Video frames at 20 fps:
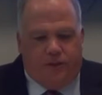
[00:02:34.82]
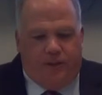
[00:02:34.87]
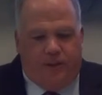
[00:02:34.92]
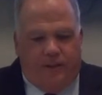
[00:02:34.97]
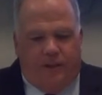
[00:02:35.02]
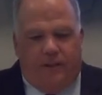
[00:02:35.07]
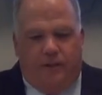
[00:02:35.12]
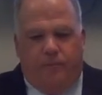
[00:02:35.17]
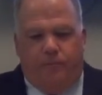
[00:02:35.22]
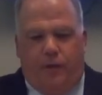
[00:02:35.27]
to
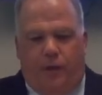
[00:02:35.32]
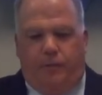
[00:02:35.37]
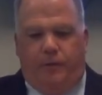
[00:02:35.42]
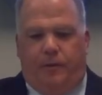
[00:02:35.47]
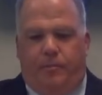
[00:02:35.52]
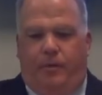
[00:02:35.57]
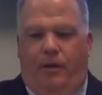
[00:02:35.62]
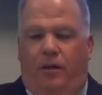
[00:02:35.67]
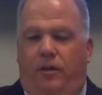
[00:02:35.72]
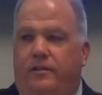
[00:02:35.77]
the
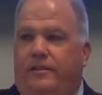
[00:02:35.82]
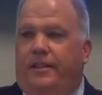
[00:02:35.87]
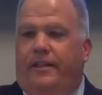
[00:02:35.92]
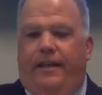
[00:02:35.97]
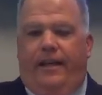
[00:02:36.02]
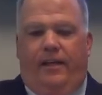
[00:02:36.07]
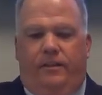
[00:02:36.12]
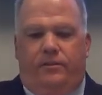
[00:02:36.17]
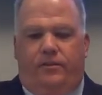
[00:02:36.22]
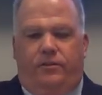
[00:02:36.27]
Public Policy
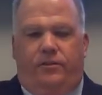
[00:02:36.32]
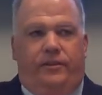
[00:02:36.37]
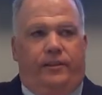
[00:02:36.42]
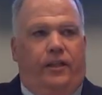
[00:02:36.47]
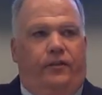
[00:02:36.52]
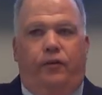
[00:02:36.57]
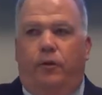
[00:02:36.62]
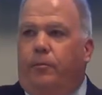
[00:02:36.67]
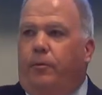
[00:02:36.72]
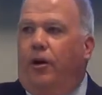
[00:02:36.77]
Council and the
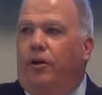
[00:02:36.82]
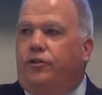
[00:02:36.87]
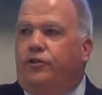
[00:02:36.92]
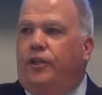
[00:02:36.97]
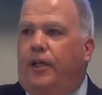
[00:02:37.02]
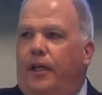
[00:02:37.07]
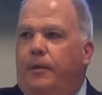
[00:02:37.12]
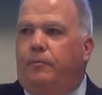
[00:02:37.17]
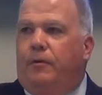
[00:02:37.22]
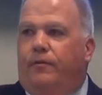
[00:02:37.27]
Overland Park
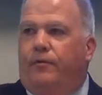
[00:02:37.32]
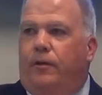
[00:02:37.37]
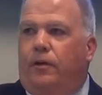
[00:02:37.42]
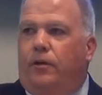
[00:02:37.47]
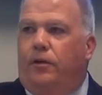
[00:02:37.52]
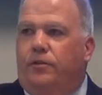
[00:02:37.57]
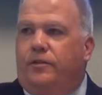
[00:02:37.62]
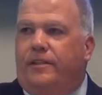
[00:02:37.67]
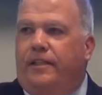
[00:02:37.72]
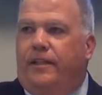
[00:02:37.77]
Chamber for
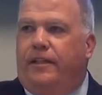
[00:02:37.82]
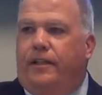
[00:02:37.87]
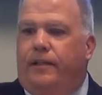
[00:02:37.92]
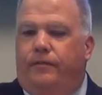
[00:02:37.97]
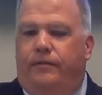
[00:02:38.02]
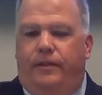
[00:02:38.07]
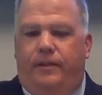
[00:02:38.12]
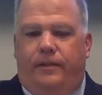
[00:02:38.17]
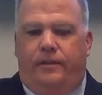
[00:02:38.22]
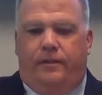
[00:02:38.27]
hosting the
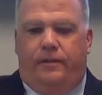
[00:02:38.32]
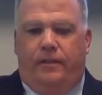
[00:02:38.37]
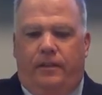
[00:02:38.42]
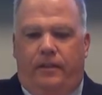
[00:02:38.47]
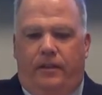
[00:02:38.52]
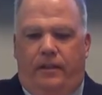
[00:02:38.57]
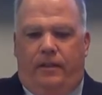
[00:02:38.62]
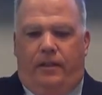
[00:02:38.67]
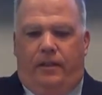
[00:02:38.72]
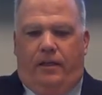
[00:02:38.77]
event.
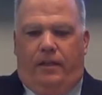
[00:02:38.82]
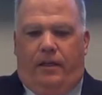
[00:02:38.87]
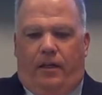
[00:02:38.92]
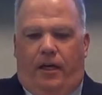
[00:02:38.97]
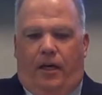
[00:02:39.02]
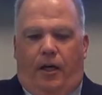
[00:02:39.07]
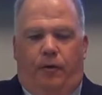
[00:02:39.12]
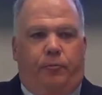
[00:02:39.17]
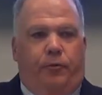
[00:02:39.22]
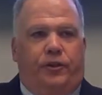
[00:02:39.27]

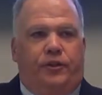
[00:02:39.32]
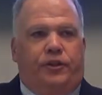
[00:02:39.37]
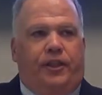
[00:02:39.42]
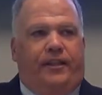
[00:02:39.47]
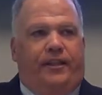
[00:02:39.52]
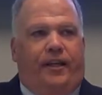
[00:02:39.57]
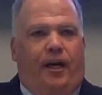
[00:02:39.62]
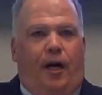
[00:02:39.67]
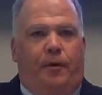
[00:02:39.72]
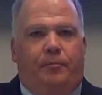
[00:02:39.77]
I
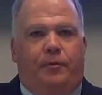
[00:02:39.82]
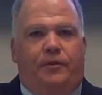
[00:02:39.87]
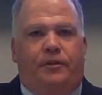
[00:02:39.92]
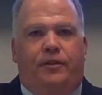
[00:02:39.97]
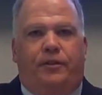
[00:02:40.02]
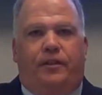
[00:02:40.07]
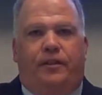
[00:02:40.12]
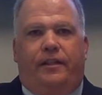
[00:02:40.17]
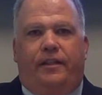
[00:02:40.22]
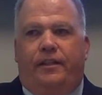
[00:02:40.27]
appreciate the
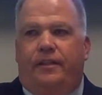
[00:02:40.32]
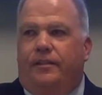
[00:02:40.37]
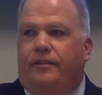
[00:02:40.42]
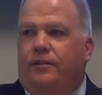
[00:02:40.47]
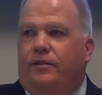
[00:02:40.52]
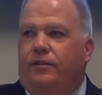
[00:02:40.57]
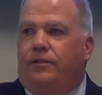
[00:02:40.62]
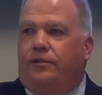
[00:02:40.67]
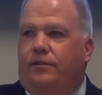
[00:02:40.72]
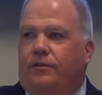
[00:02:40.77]
opportunity
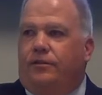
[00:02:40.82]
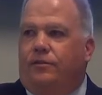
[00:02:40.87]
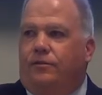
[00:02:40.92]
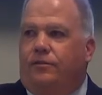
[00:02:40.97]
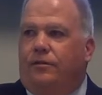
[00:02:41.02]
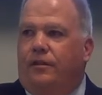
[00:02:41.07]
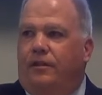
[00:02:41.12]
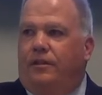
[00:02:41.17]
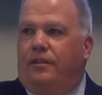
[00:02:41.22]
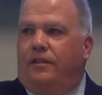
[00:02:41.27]
to
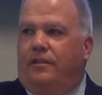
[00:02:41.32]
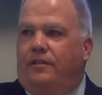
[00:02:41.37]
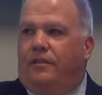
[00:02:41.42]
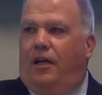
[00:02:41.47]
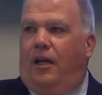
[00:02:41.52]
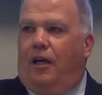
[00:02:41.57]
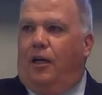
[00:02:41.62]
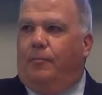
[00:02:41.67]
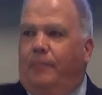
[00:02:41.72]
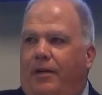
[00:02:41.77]

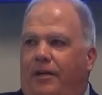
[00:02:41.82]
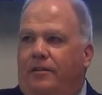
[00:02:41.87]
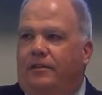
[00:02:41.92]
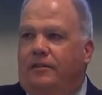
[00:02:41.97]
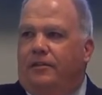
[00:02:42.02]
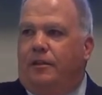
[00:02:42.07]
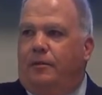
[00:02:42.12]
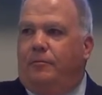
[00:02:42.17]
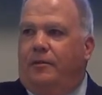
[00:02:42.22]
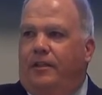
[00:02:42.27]
talk about
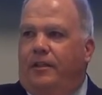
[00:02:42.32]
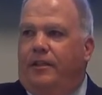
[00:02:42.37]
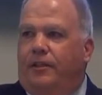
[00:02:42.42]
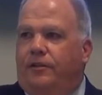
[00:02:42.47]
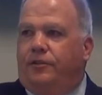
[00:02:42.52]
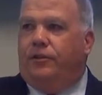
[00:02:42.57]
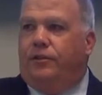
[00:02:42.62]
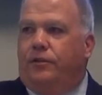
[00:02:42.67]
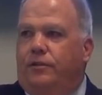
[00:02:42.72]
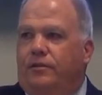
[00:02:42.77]
some of the
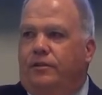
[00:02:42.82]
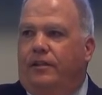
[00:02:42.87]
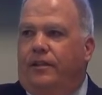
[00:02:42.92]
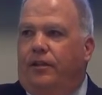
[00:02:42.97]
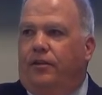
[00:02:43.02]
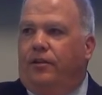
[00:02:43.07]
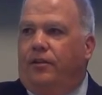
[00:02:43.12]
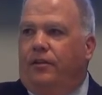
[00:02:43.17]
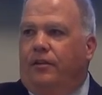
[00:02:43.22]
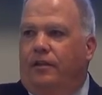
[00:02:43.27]
issues
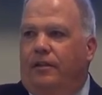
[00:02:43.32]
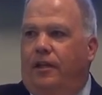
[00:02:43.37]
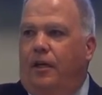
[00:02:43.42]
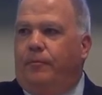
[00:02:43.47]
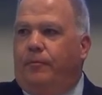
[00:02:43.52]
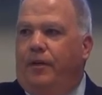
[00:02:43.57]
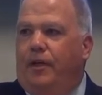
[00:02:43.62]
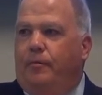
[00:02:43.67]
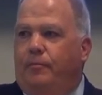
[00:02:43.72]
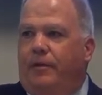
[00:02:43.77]
that are
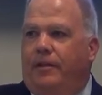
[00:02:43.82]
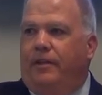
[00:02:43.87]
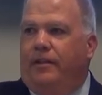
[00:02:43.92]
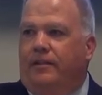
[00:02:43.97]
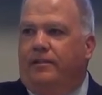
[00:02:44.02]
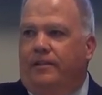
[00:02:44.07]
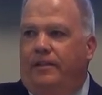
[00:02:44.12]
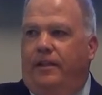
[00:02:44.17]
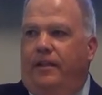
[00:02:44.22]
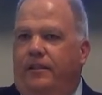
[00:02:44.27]
coming up in
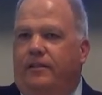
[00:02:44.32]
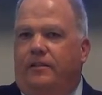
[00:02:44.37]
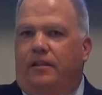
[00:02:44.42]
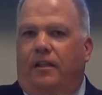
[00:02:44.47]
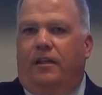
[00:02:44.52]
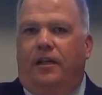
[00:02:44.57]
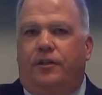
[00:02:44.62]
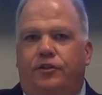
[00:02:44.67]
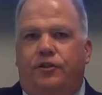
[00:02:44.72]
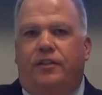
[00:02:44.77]
this
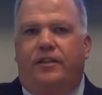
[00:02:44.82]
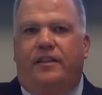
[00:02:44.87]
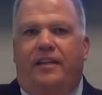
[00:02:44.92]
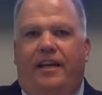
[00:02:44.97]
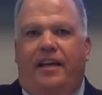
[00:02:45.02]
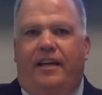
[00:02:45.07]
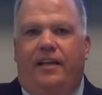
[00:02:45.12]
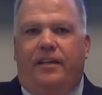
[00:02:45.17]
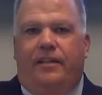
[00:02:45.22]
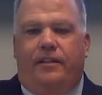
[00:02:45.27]

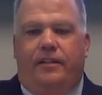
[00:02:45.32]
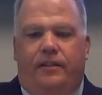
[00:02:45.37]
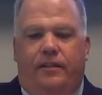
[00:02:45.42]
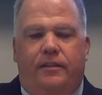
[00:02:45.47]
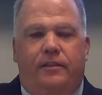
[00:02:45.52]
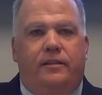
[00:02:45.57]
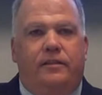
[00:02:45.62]
election and